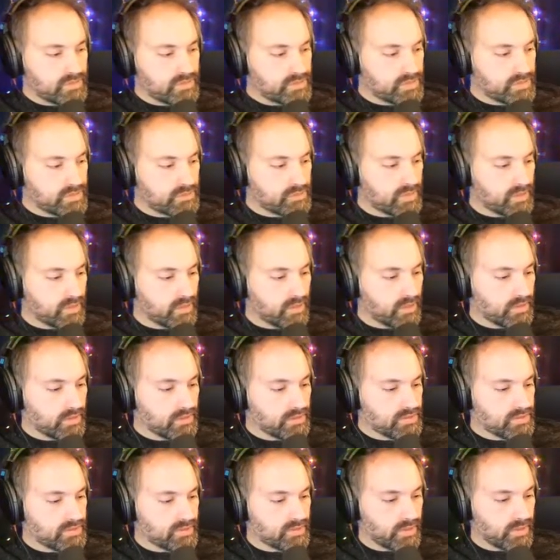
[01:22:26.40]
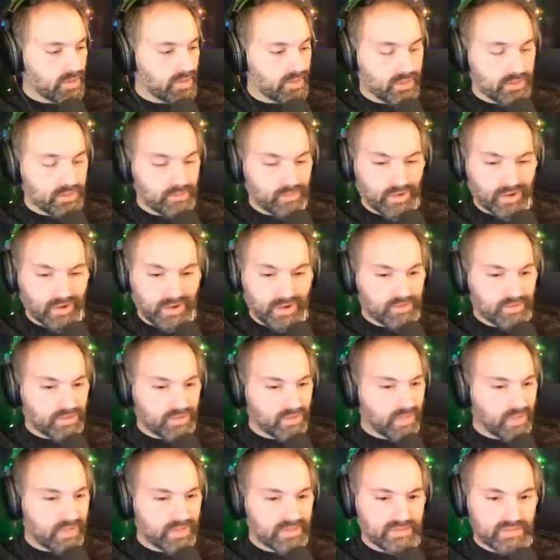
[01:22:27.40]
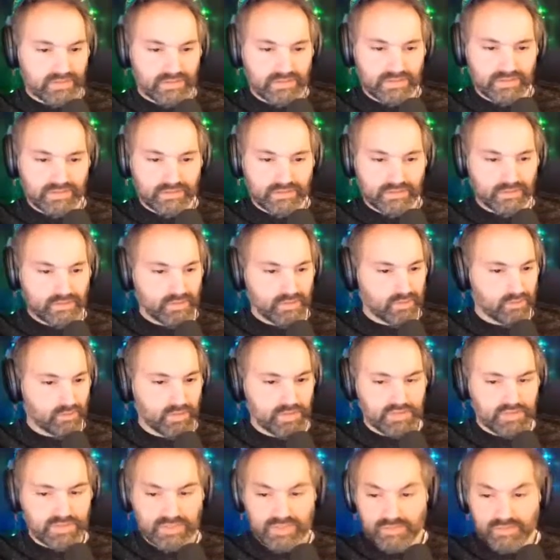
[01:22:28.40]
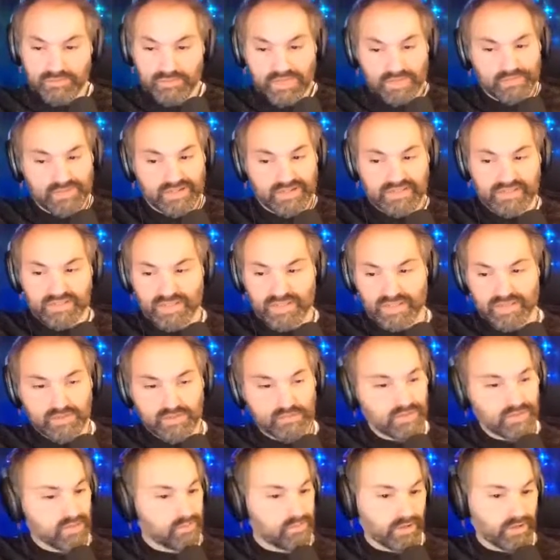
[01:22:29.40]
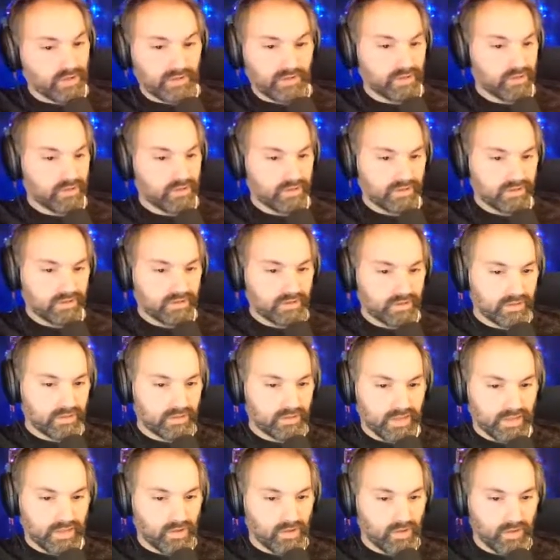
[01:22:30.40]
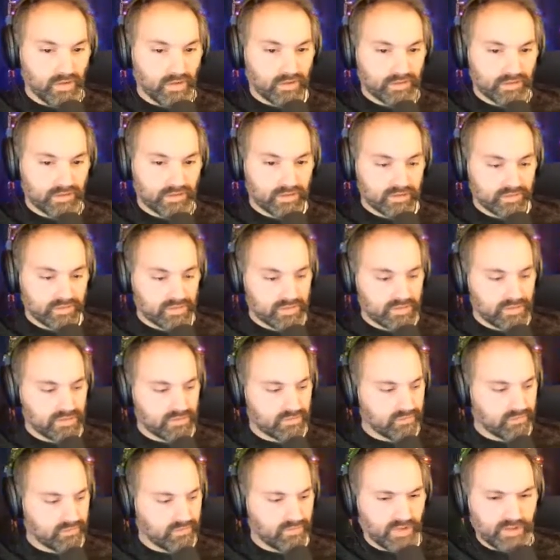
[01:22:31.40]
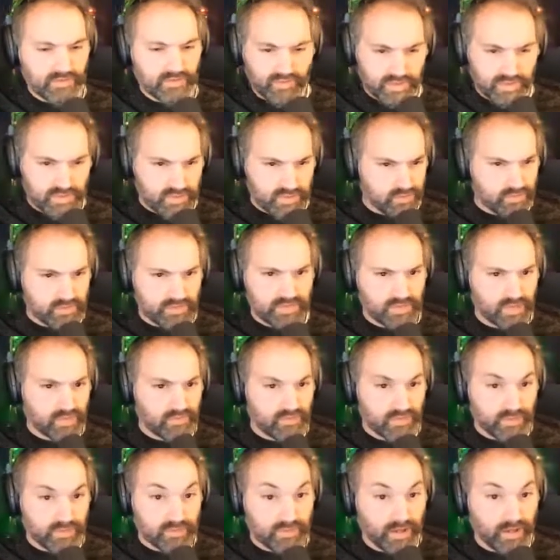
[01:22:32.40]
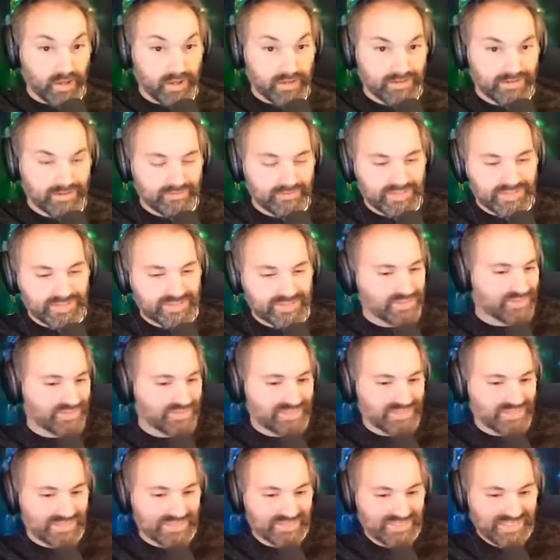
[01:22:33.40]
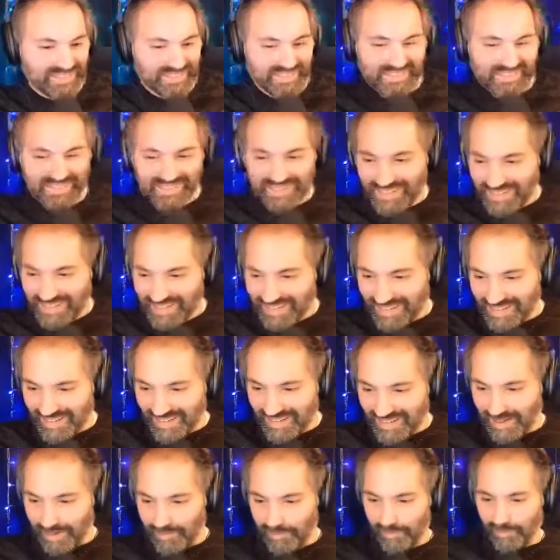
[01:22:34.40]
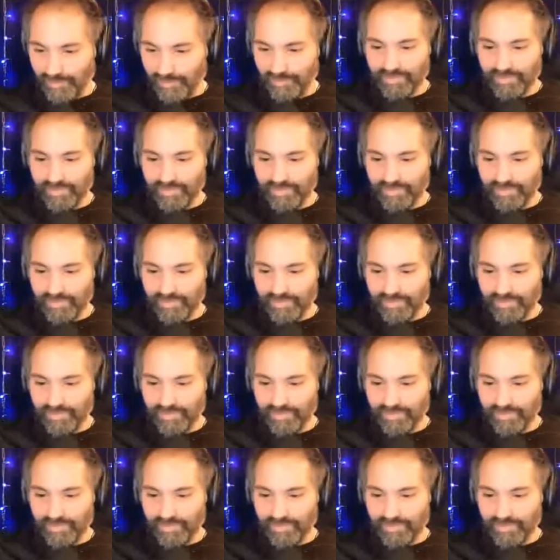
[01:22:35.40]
just because, and improv classes, which didn't make my stand-up any better, like at all, because this is very physical stuff. I'm not a physical dude. But